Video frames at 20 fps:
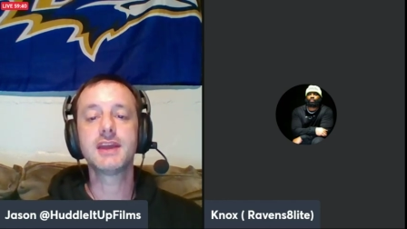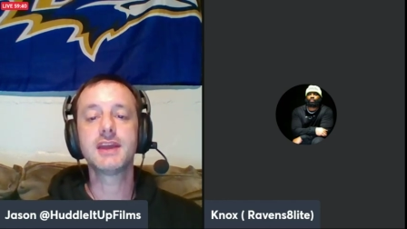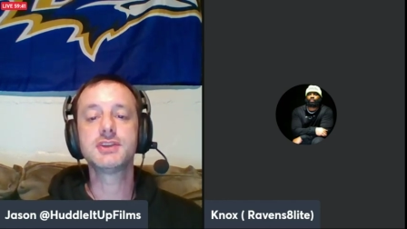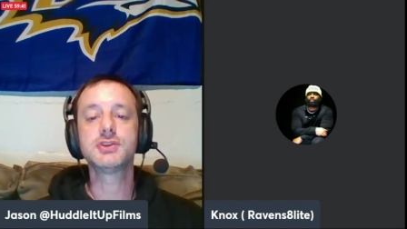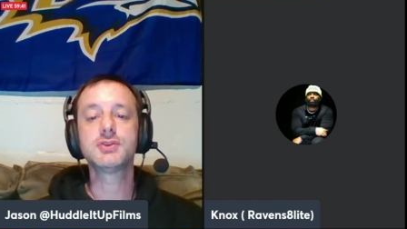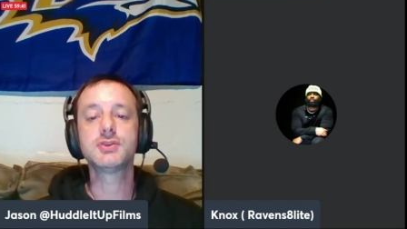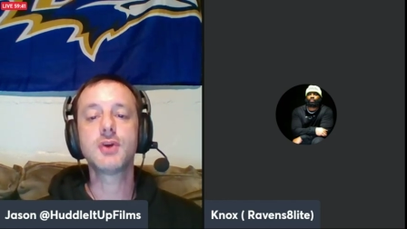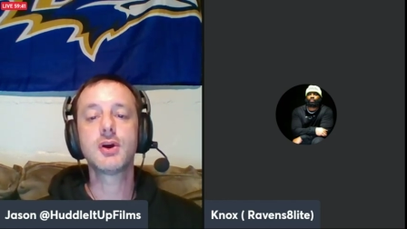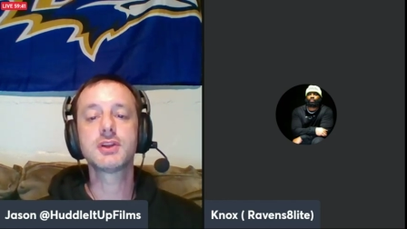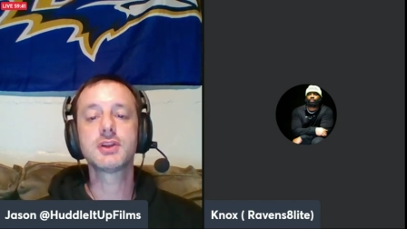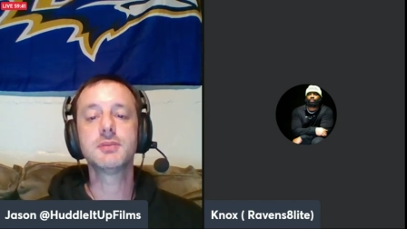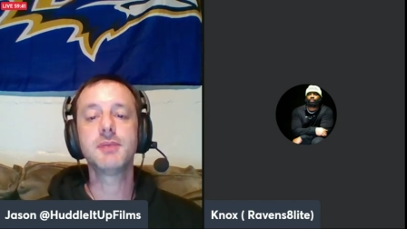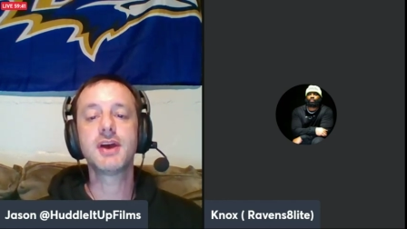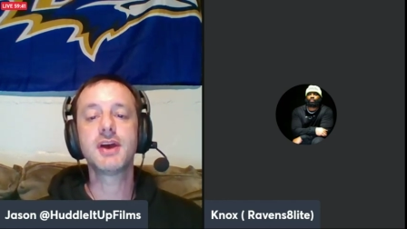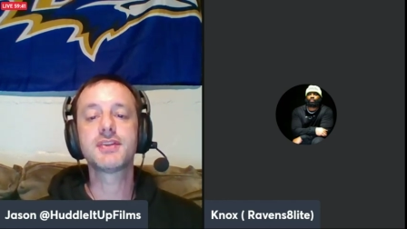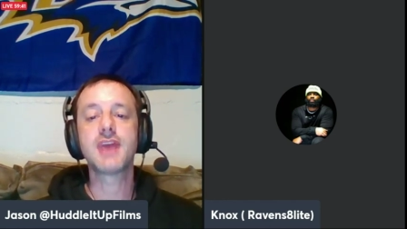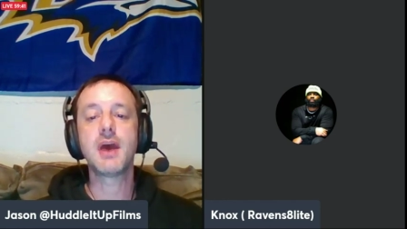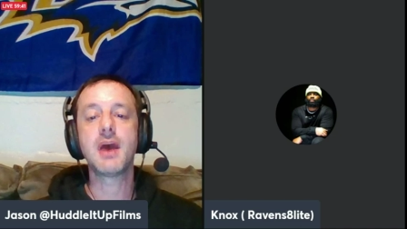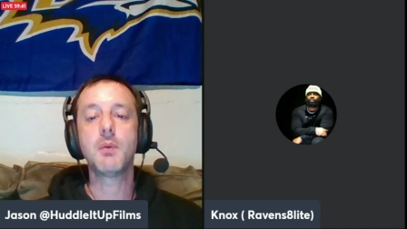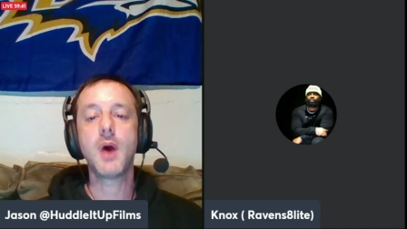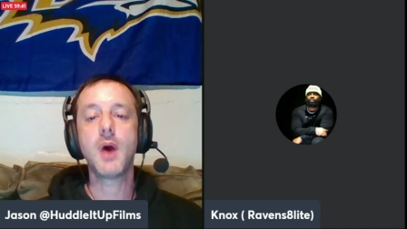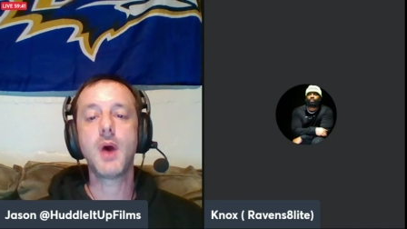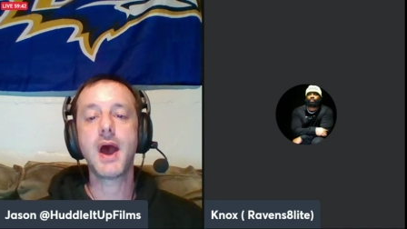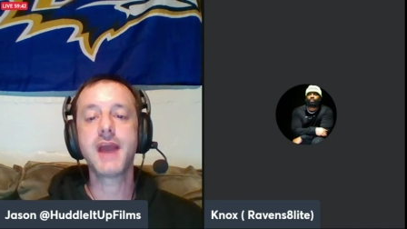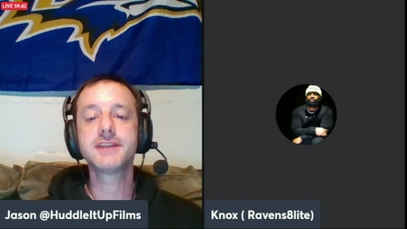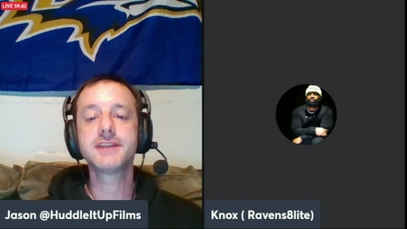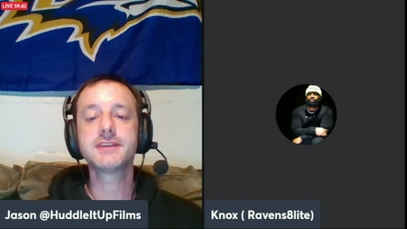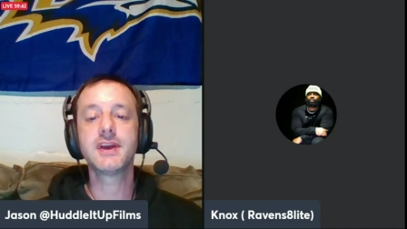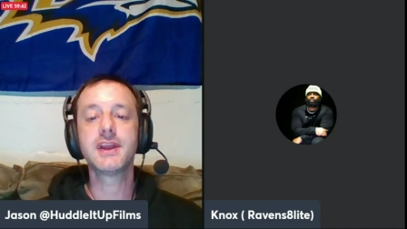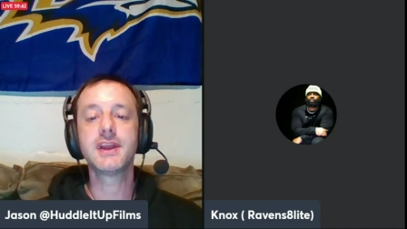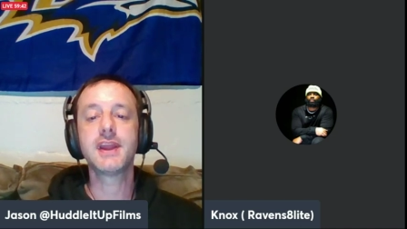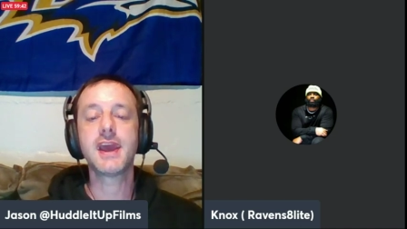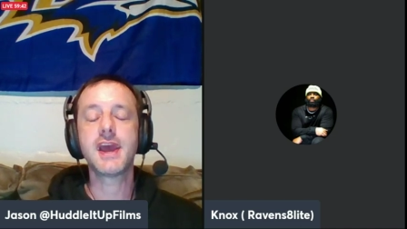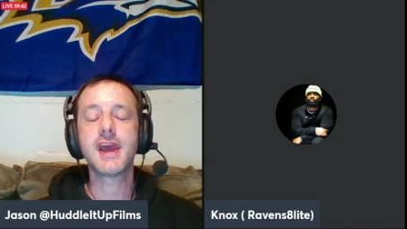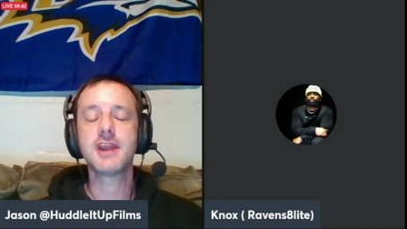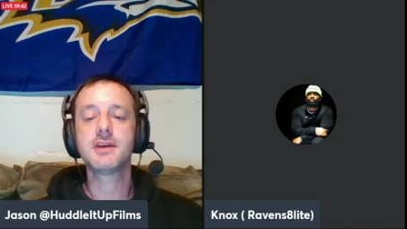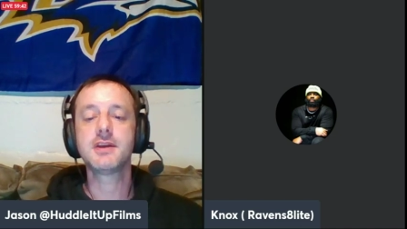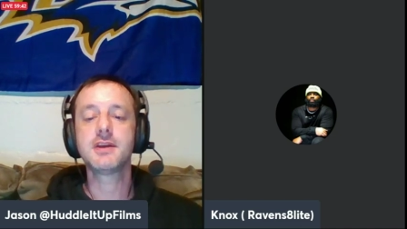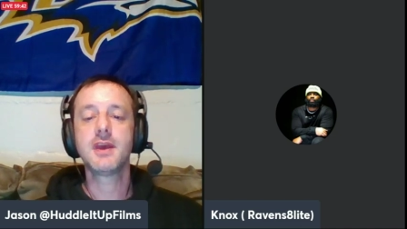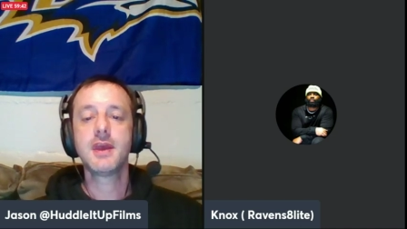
as you talked about that Y tight end,